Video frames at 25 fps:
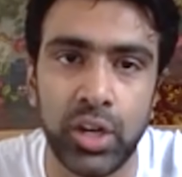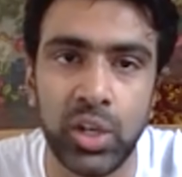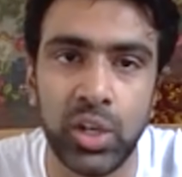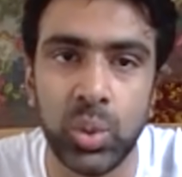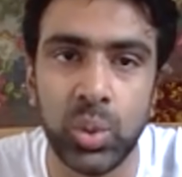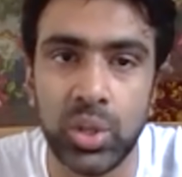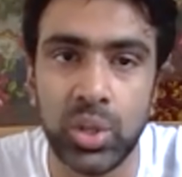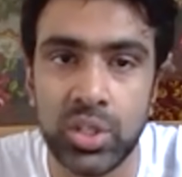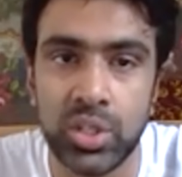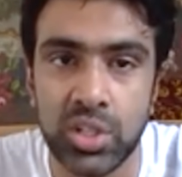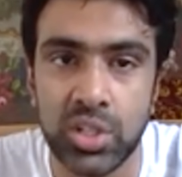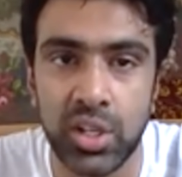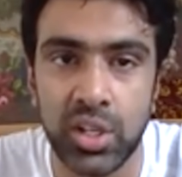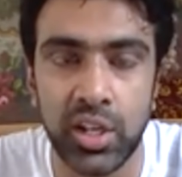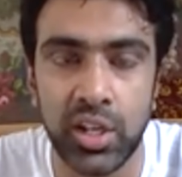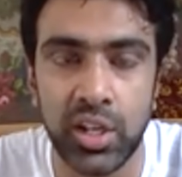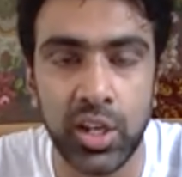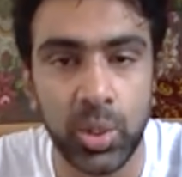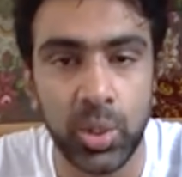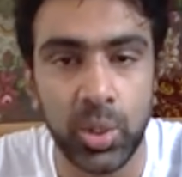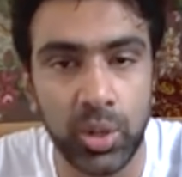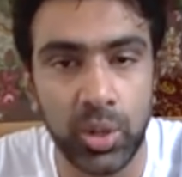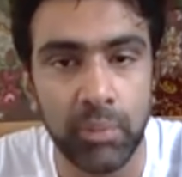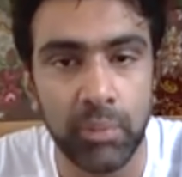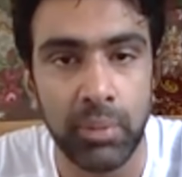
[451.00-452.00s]
do engineering,
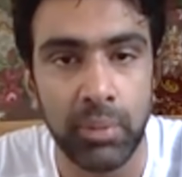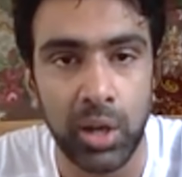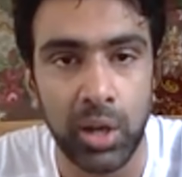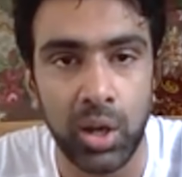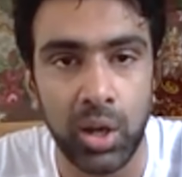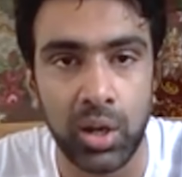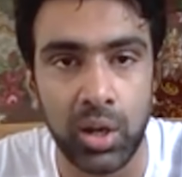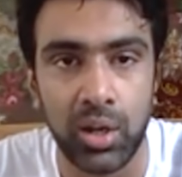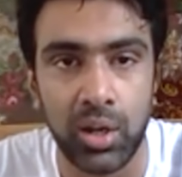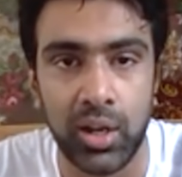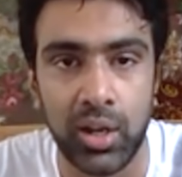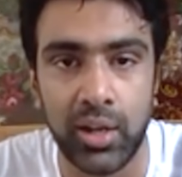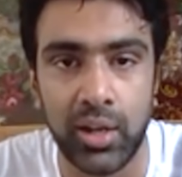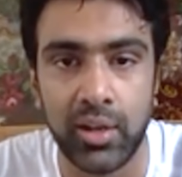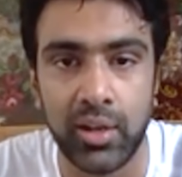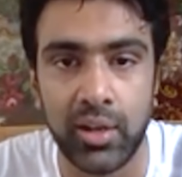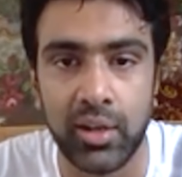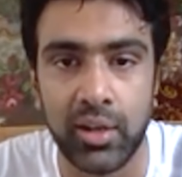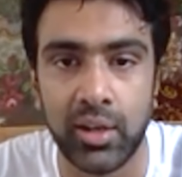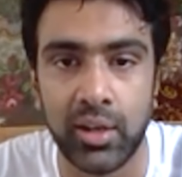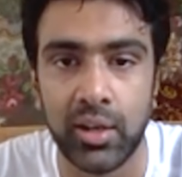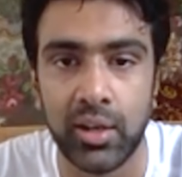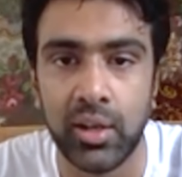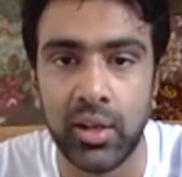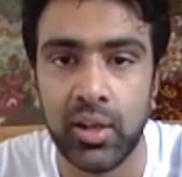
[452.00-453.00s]
you didn't belong. And
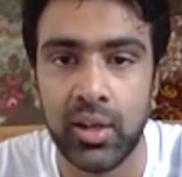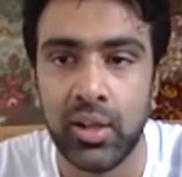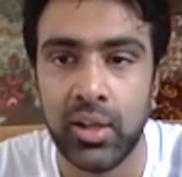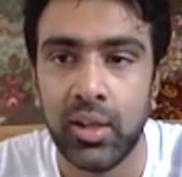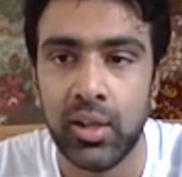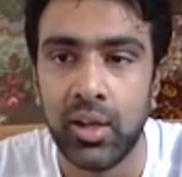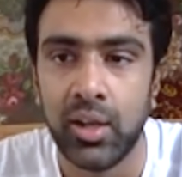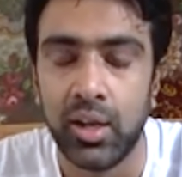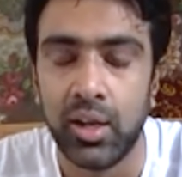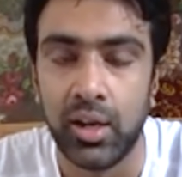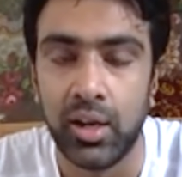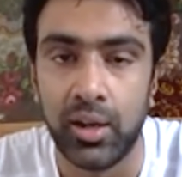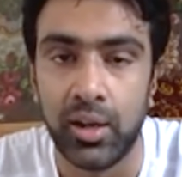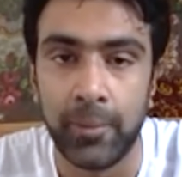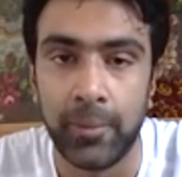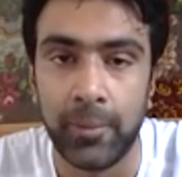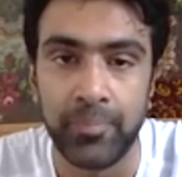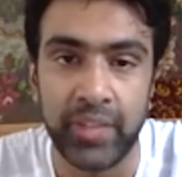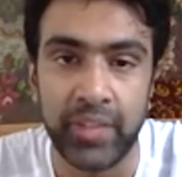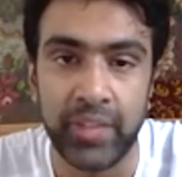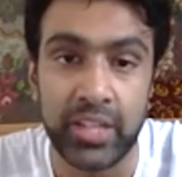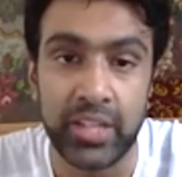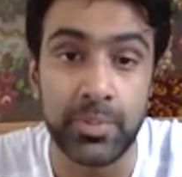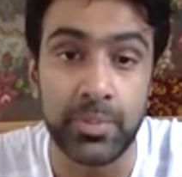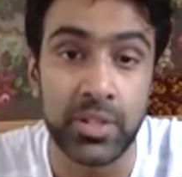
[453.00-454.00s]

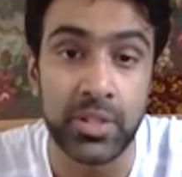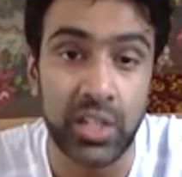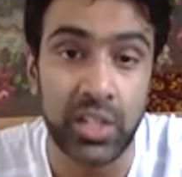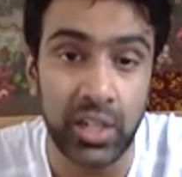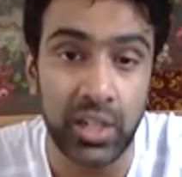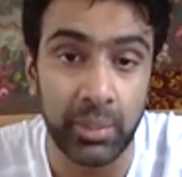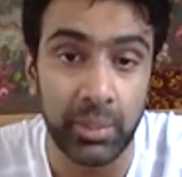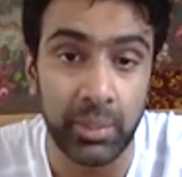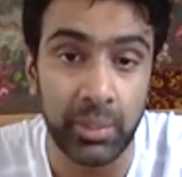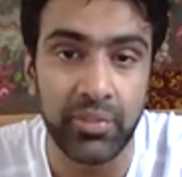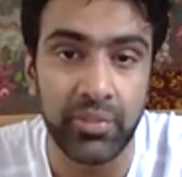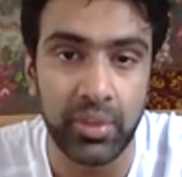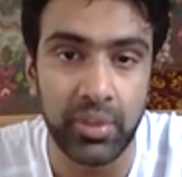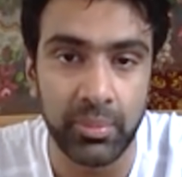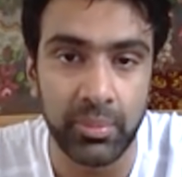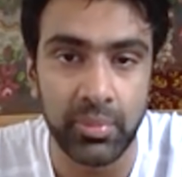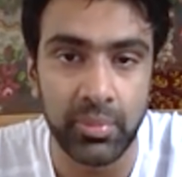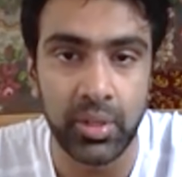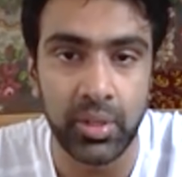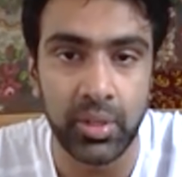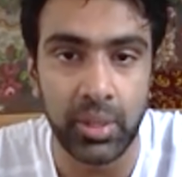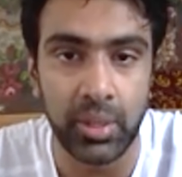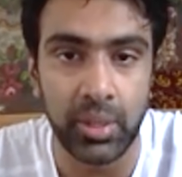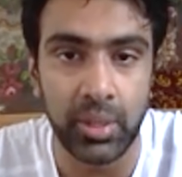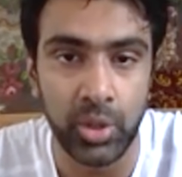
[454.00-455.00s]
especially coming from the
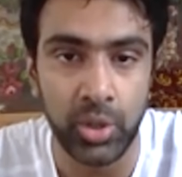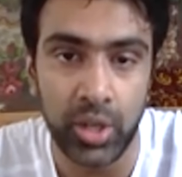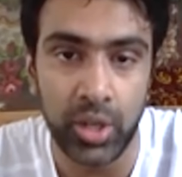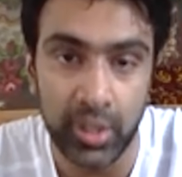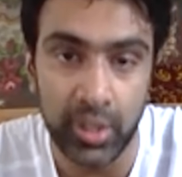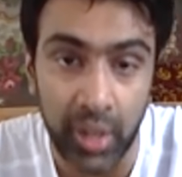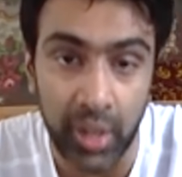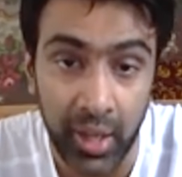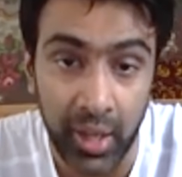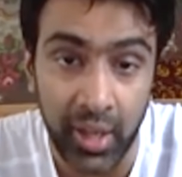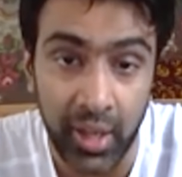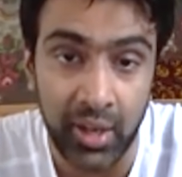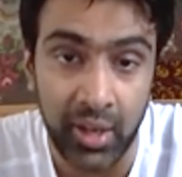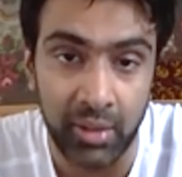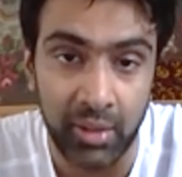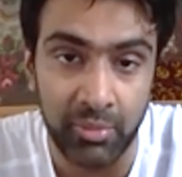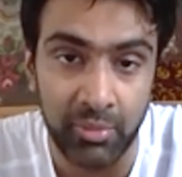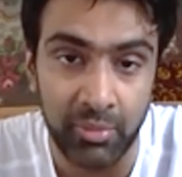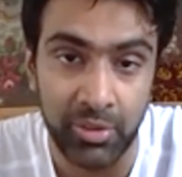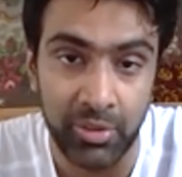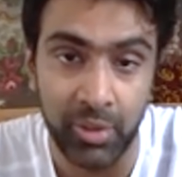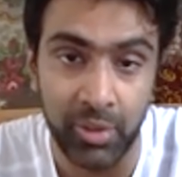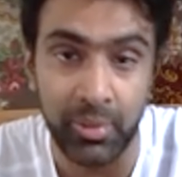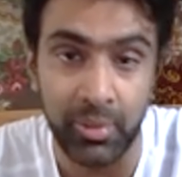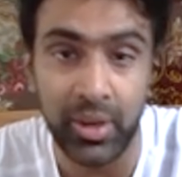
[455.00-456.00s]
community that I come
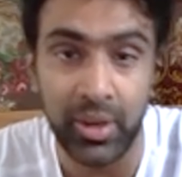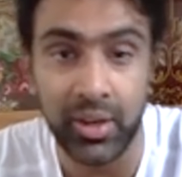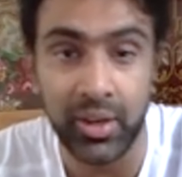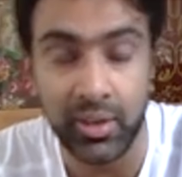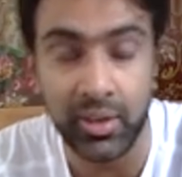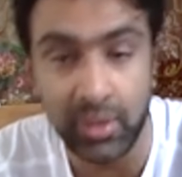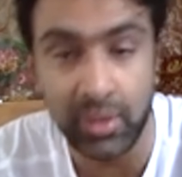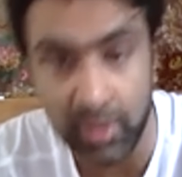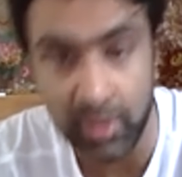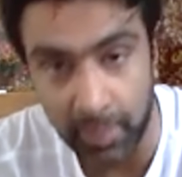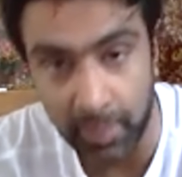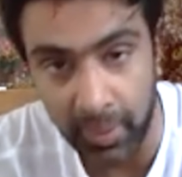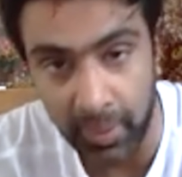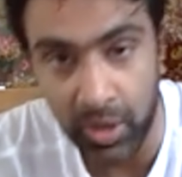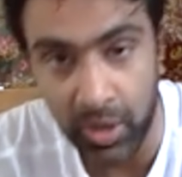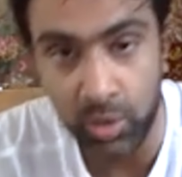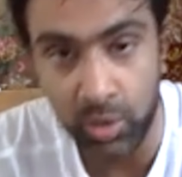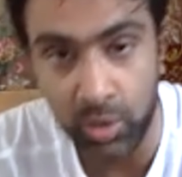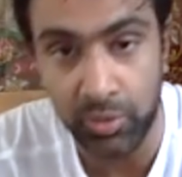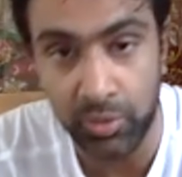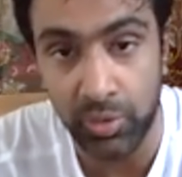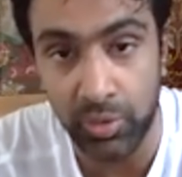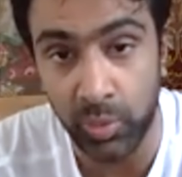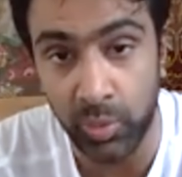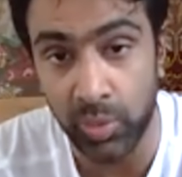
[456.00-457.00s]
from and the part
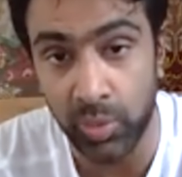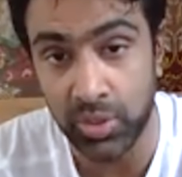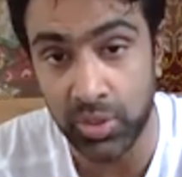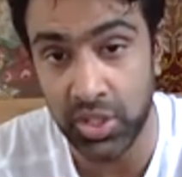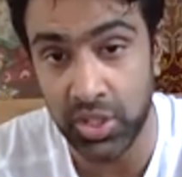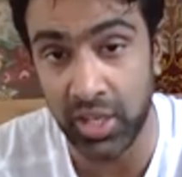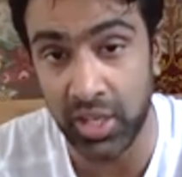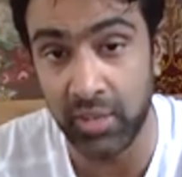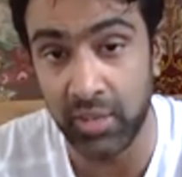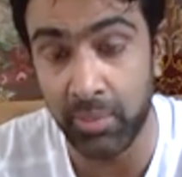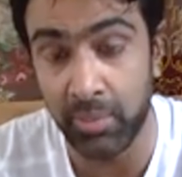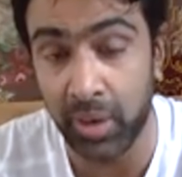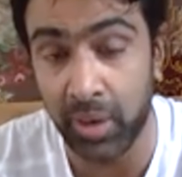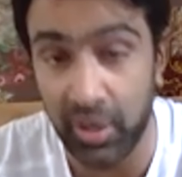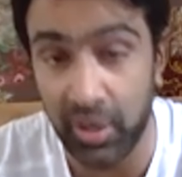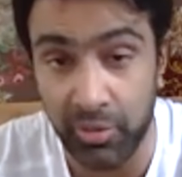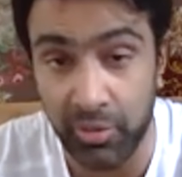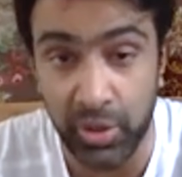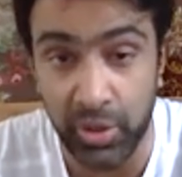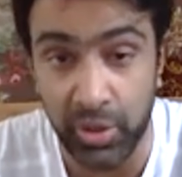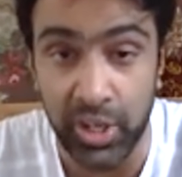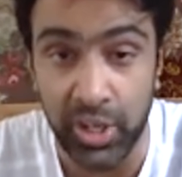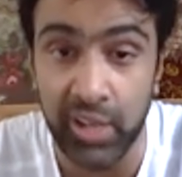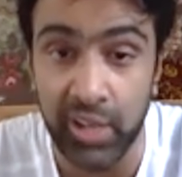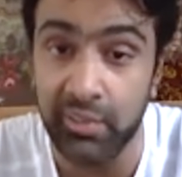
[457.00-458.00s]
of
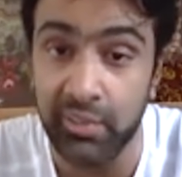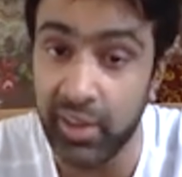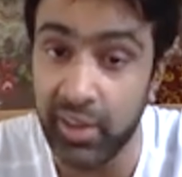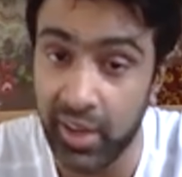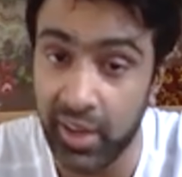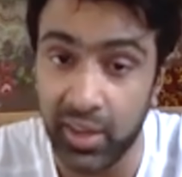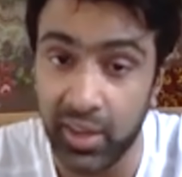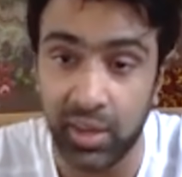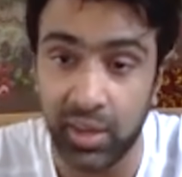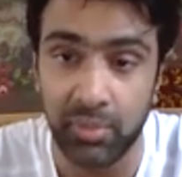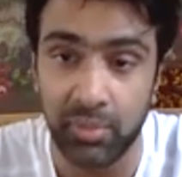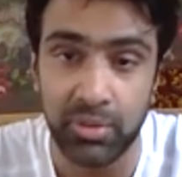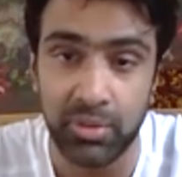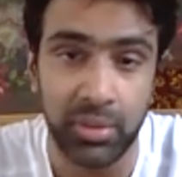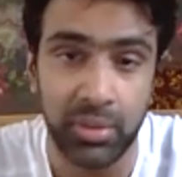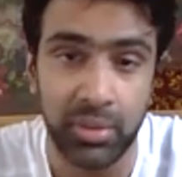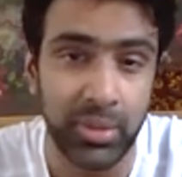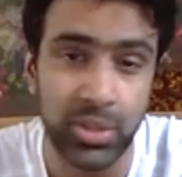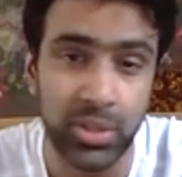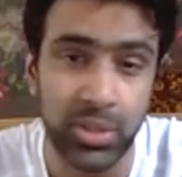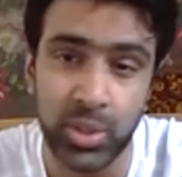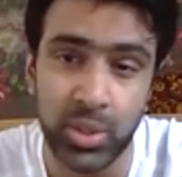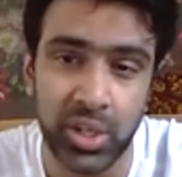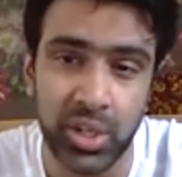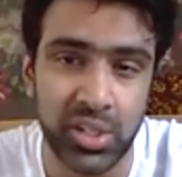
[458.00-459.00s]
India where I come from,
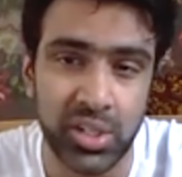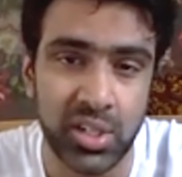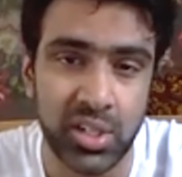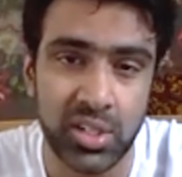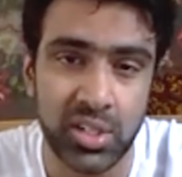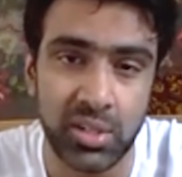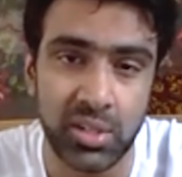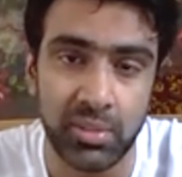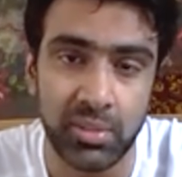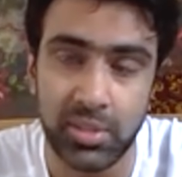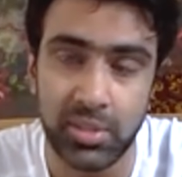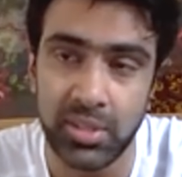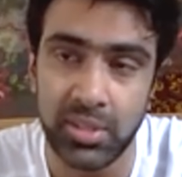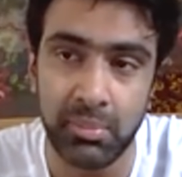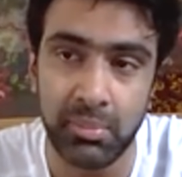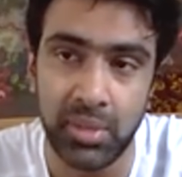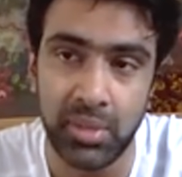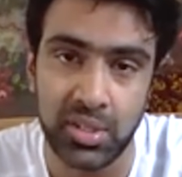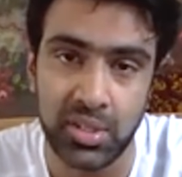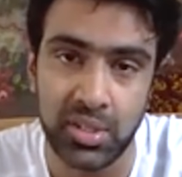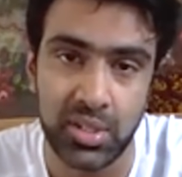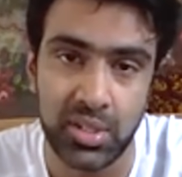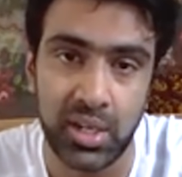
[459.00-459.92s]
education is a must.